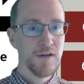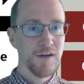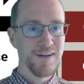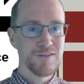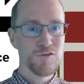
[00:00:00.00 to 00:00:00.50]

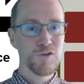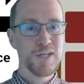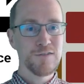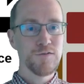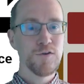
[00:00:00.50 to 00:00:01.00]
source
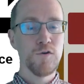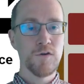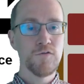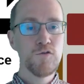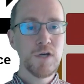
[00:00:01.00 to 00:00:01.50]
lines of code,
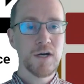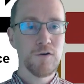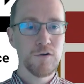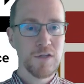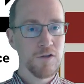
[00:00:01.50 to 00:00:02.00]
of CUDA
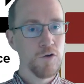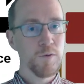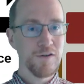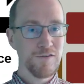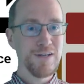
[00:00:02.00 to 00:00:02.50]
code, that nobody
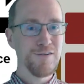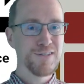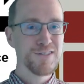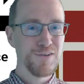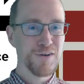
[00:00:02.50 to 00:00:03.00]
really wants
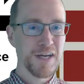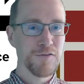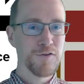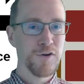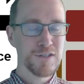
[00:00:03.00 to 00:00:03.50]
to look at, of course,